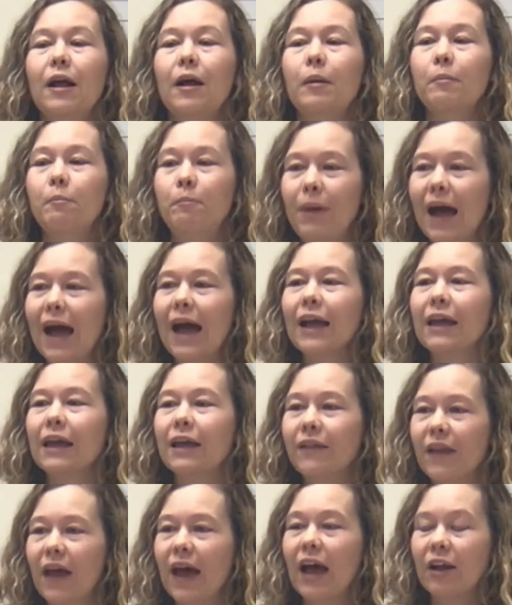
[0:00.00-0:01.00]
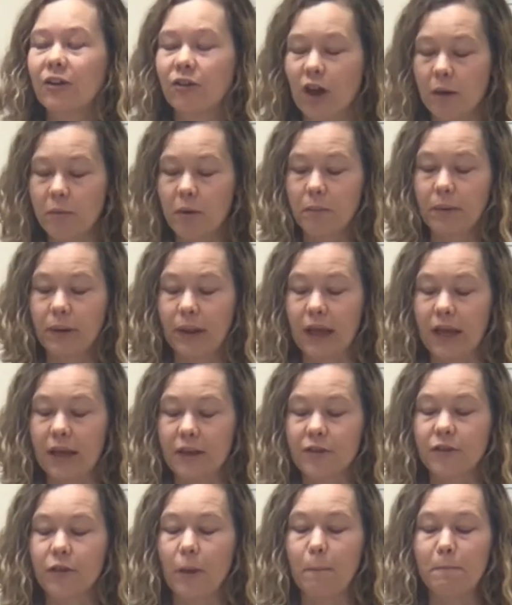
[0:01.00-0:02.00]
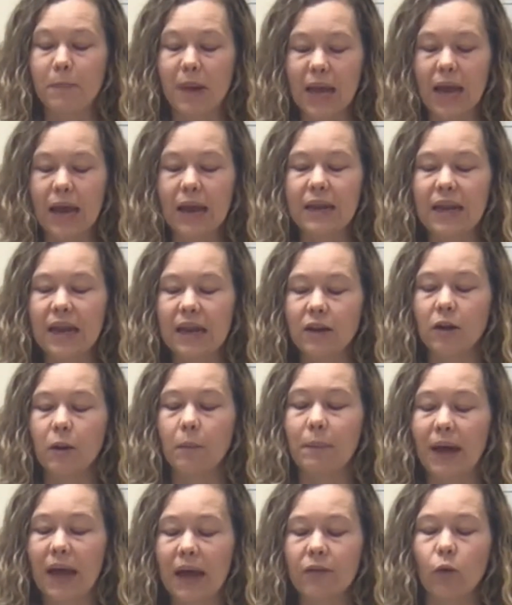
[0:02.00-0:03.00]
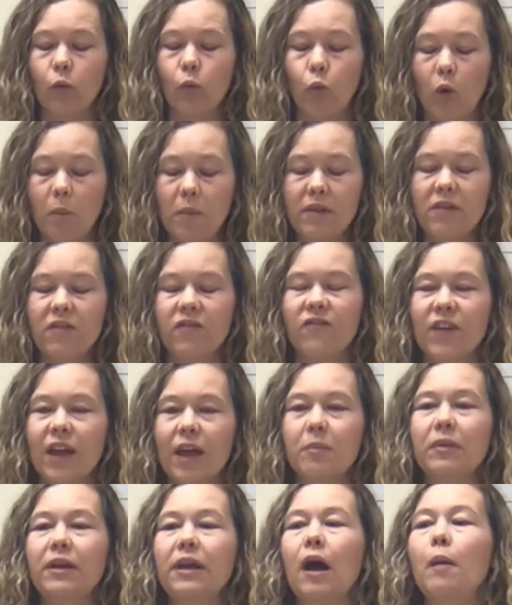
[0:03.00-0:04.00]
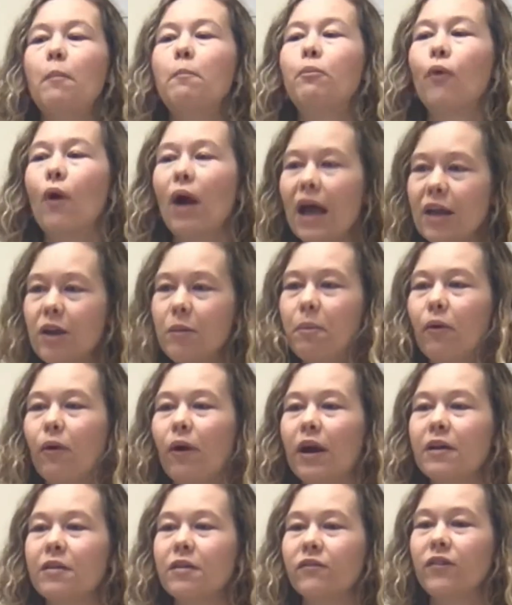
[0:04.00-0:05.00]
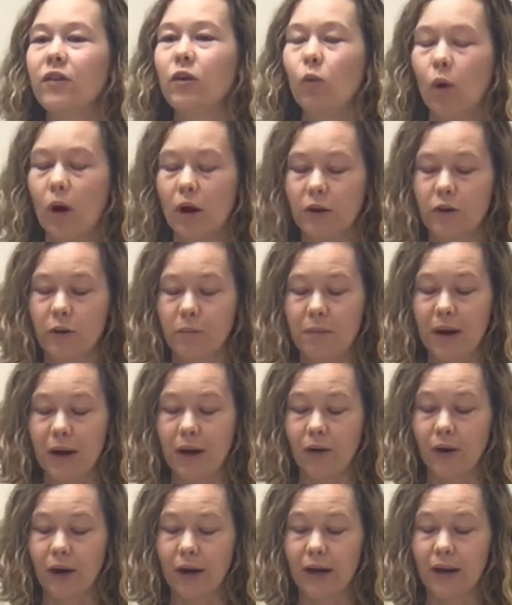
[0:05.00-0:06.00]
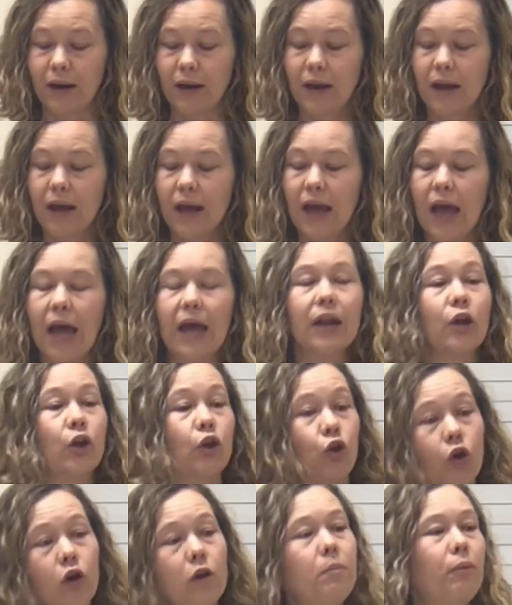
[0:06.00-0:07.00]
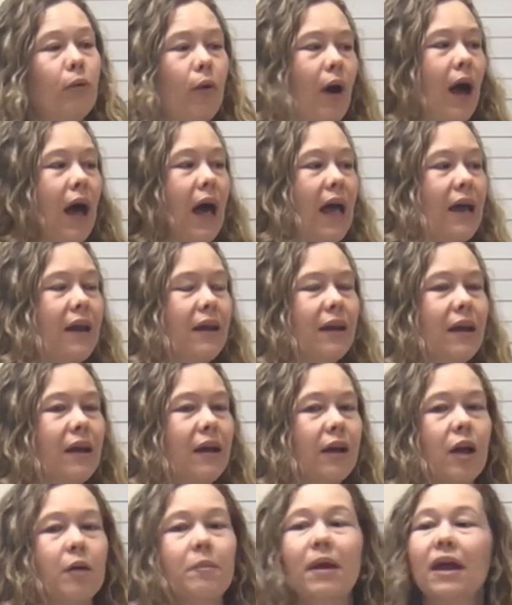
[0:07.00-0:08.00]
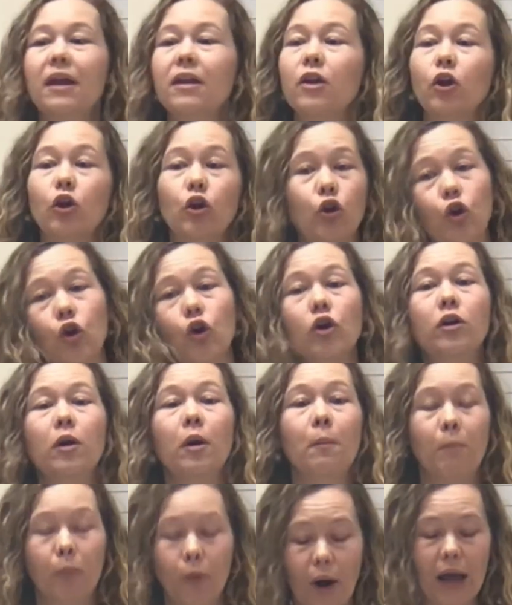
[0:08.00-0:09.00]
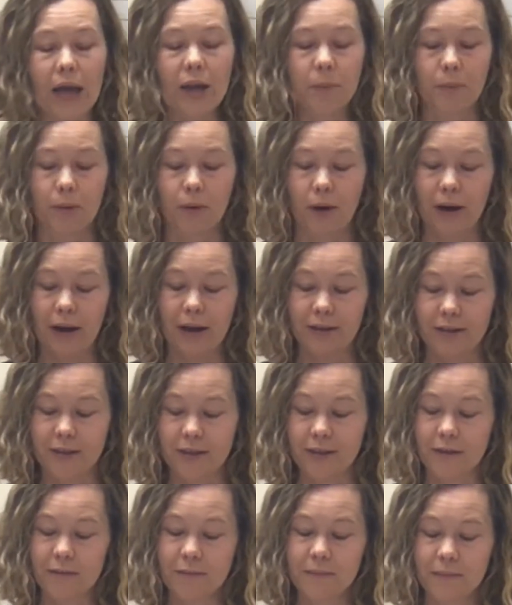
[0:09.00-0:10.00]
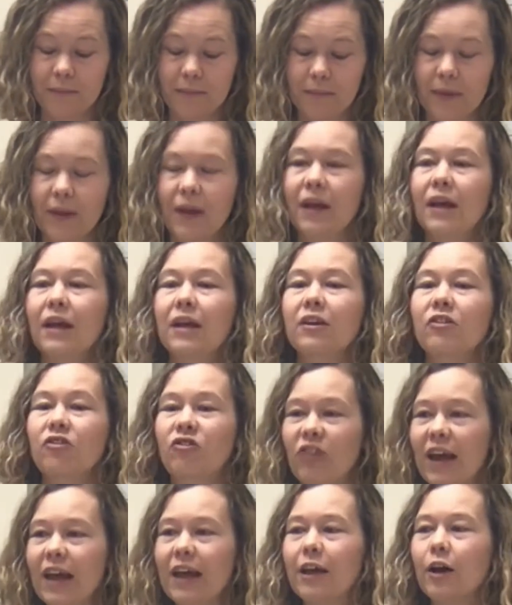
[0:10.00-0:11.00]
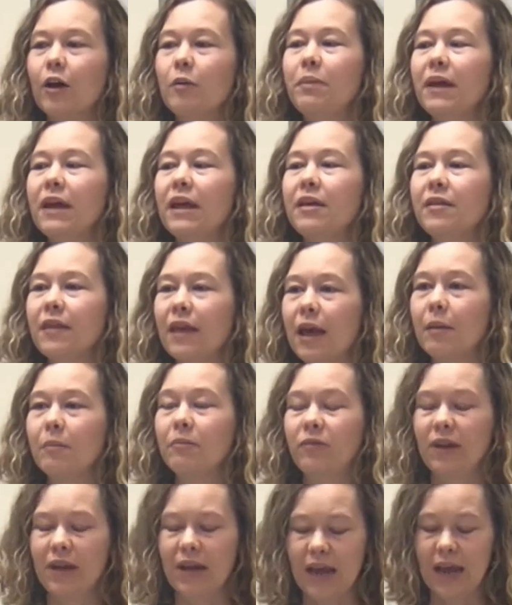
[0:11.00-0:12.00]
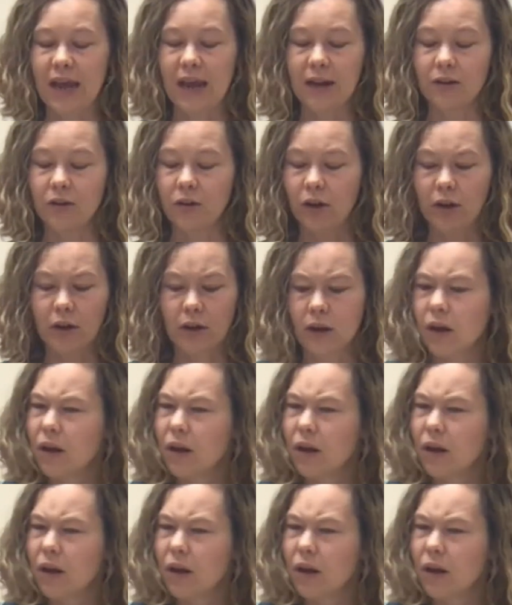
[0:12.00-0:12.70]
Back in that time and place, the man needed to pay the woman's family a bride price if he wanted to marry. And a good bride commanded a good bride price. Jacob is empty handed.